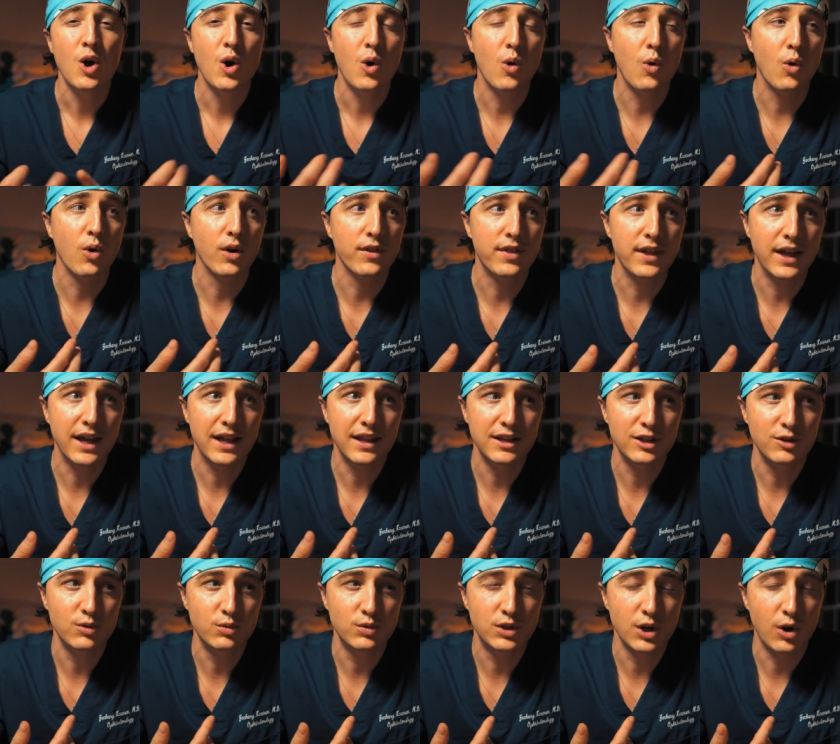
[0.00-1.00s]
or that
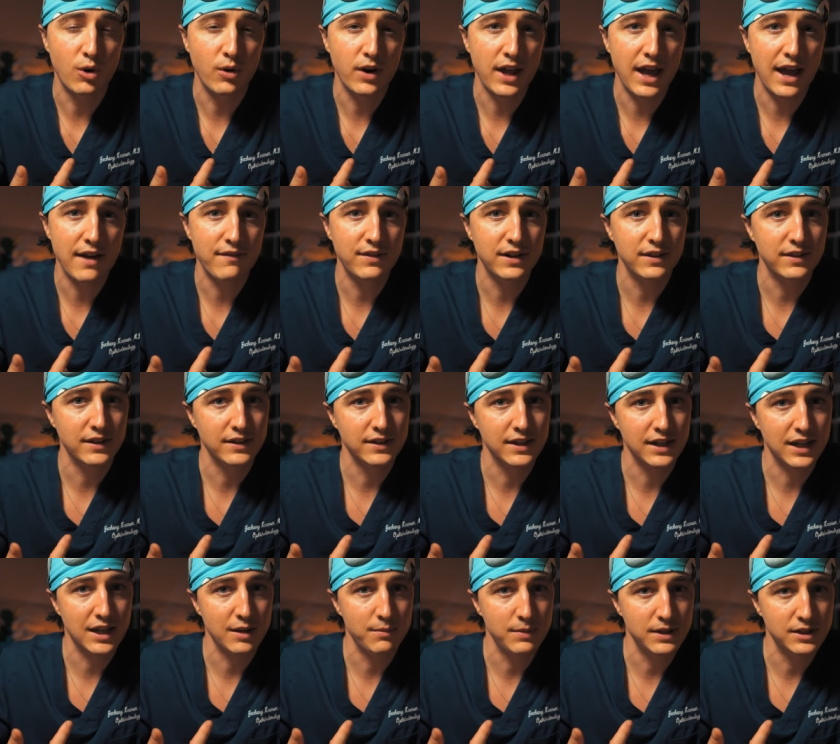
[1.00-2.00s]
you don't have anything
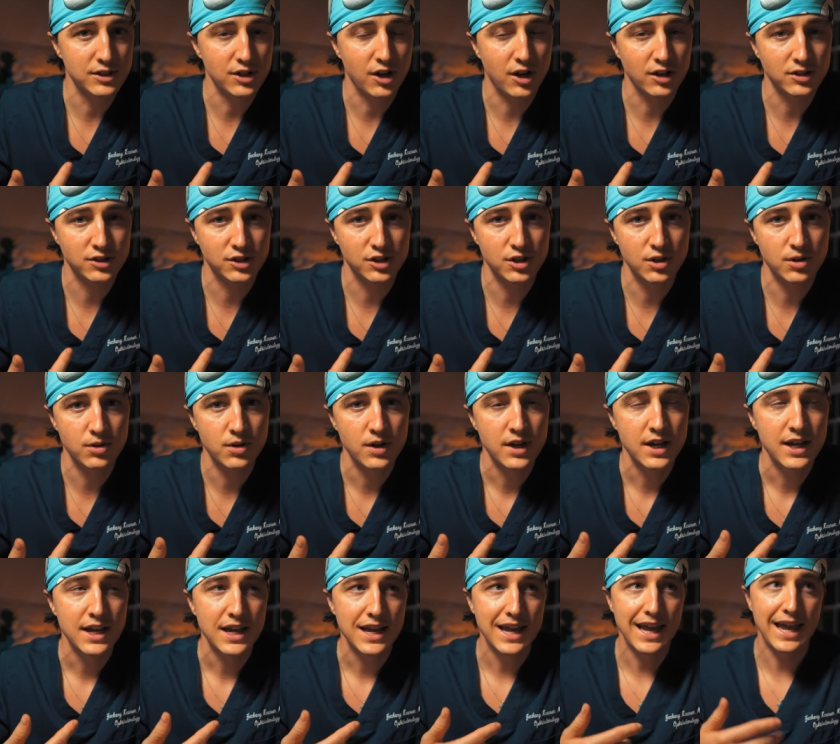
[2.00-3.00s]
that can be taught to you.
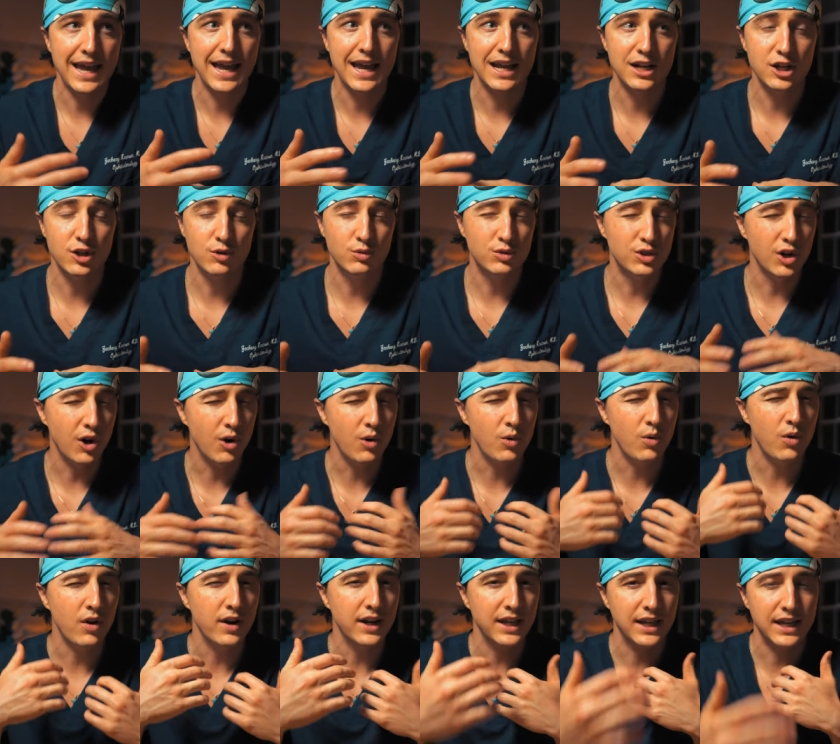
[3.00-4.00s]
And you
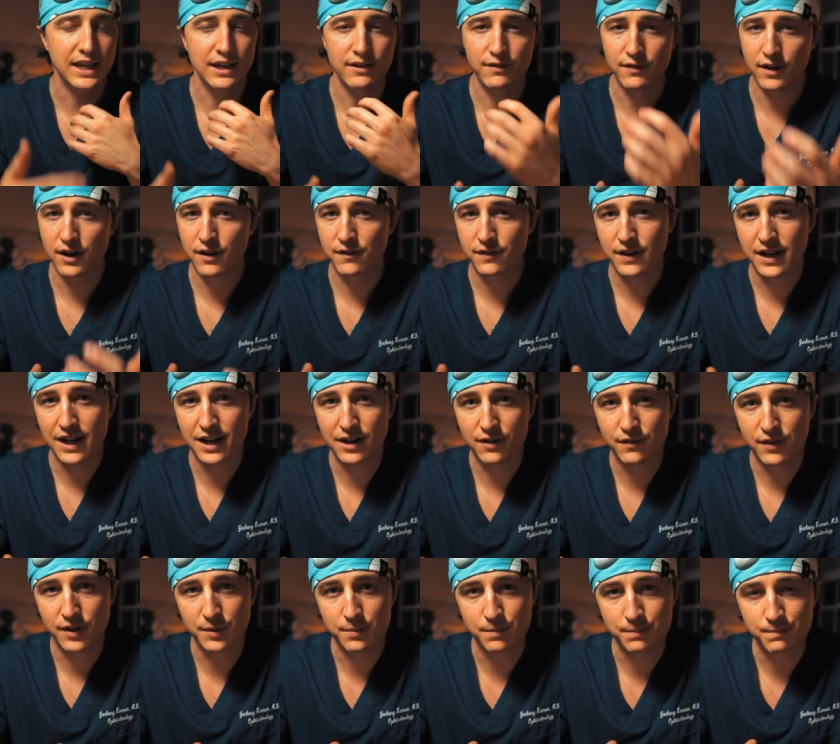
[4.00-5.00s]
don't want to give off kind
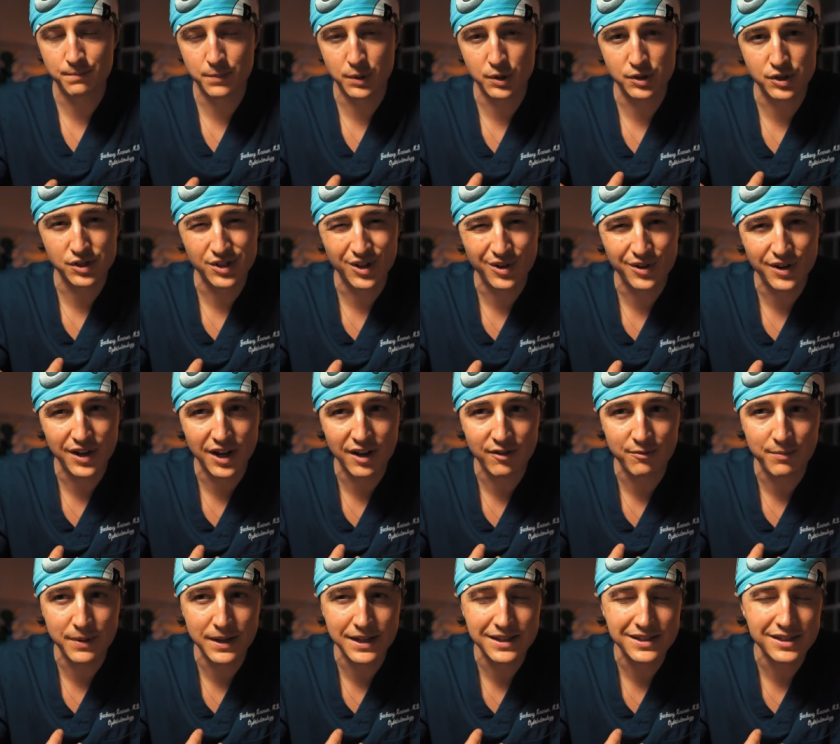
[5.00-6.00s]
of a persona
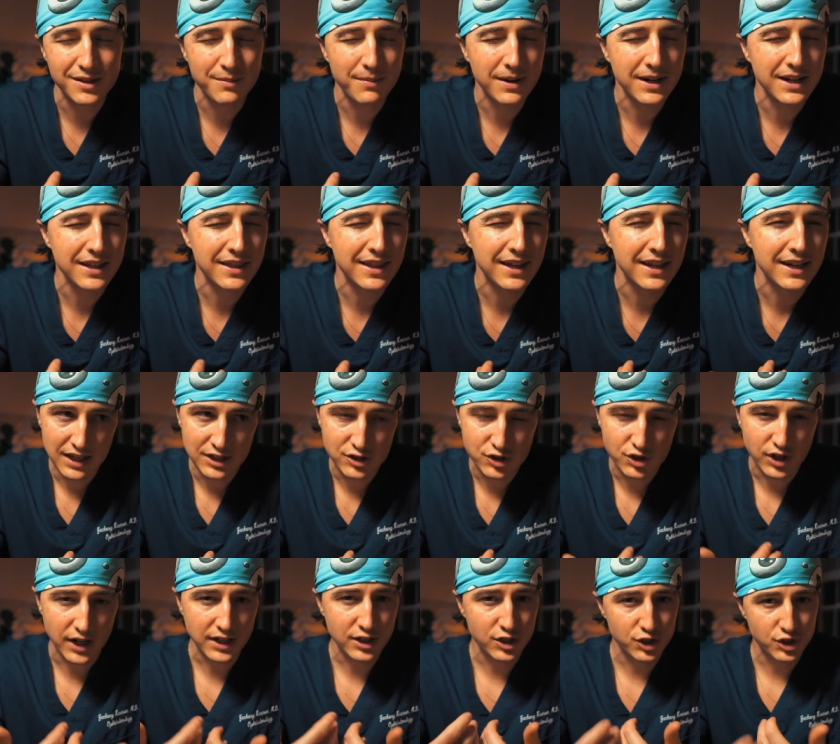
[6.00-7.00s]
of being somebody that is
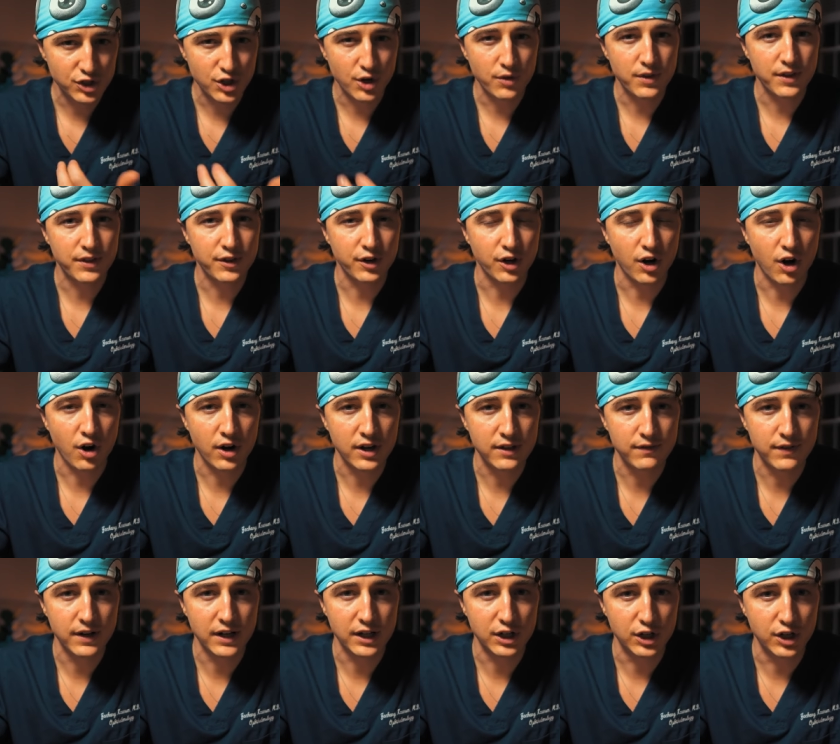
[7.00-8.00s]
trying to show that they're already
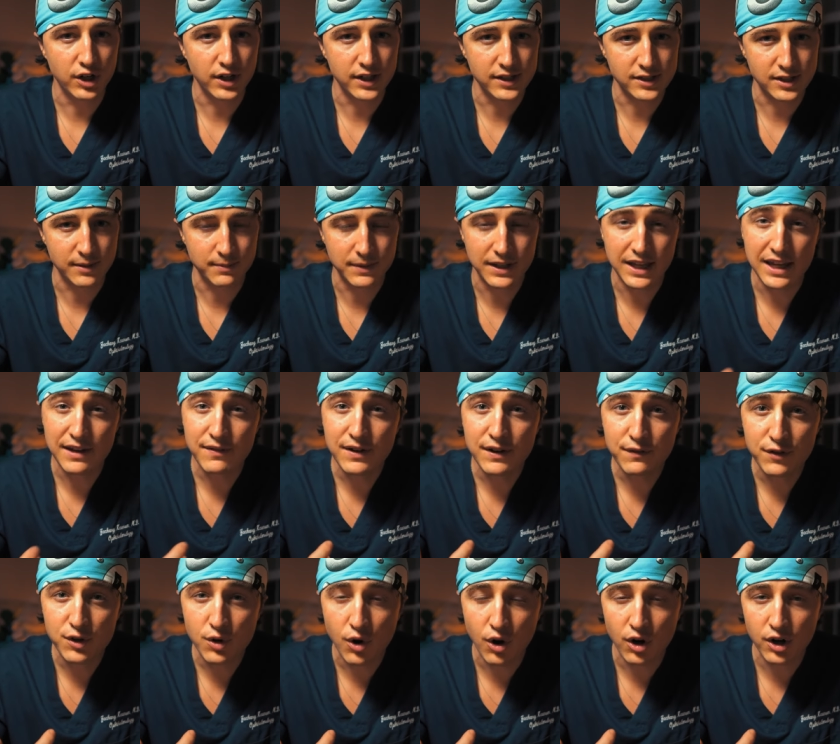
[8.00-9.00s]
very good at something. Even
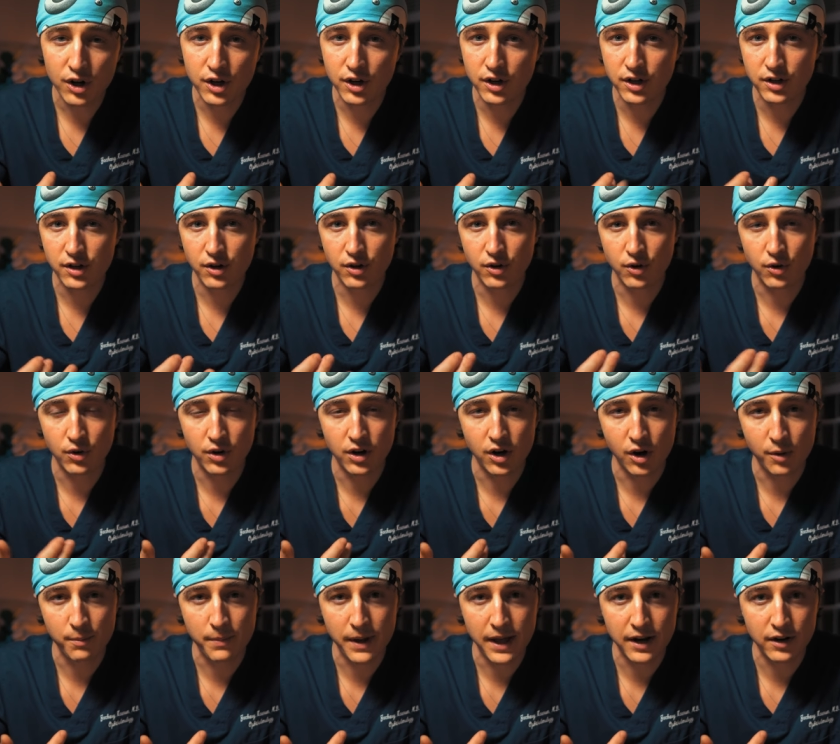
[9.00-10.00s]
if you are good or
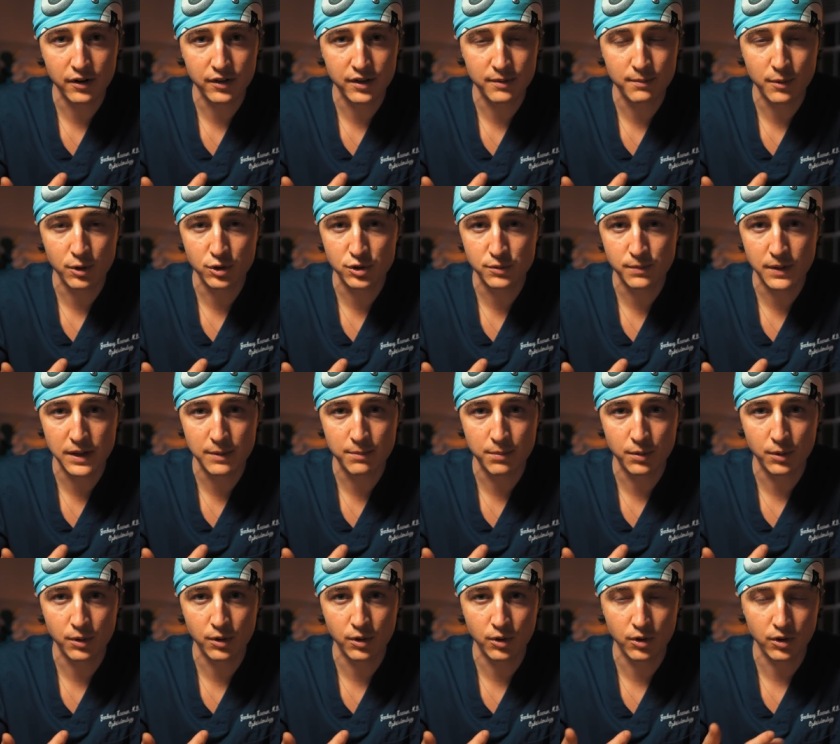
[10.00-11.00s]
are better than most
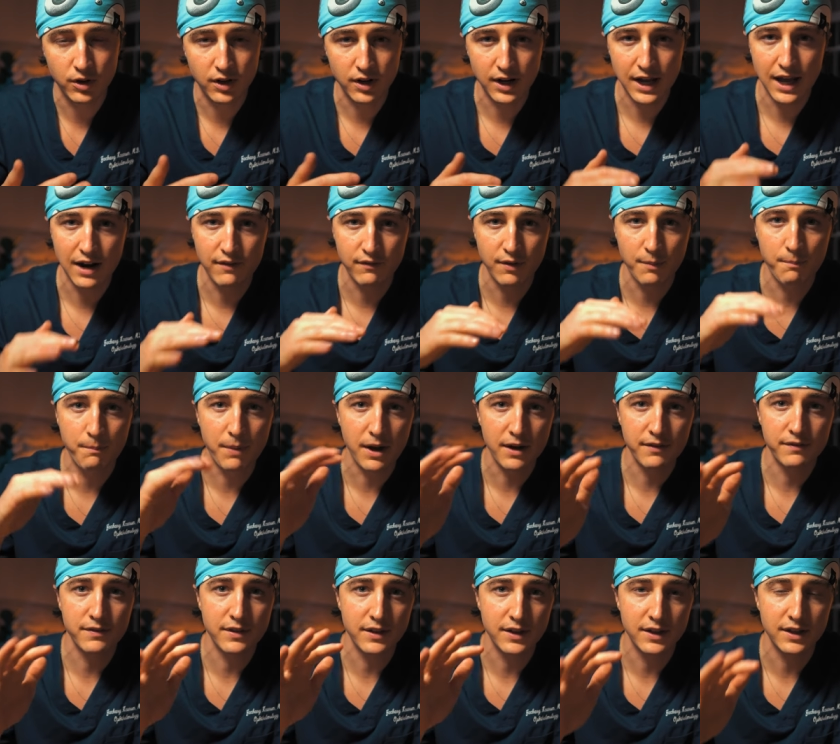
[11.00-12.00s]
people or kind of
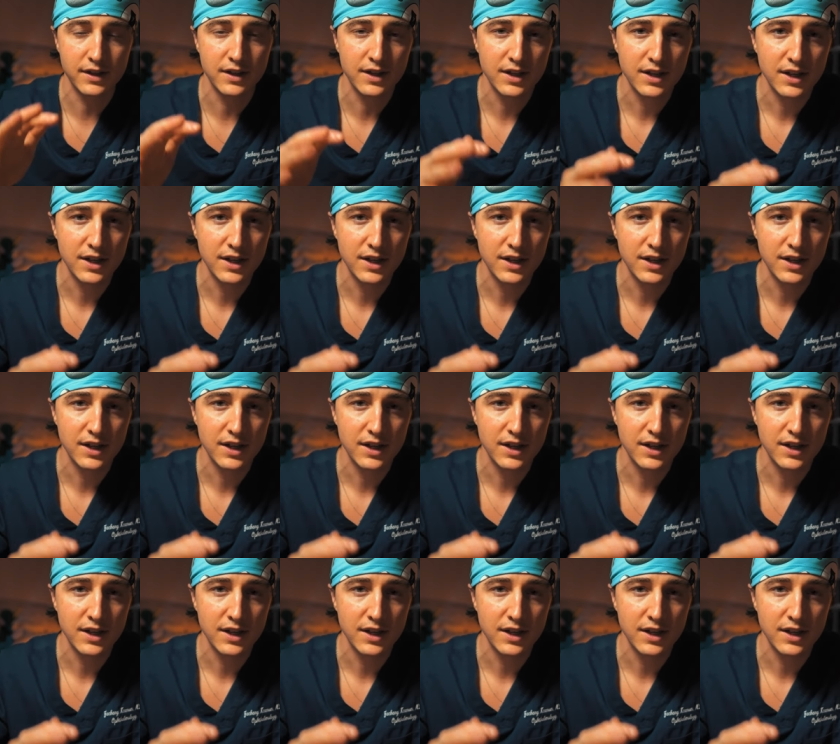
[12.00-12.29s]
above the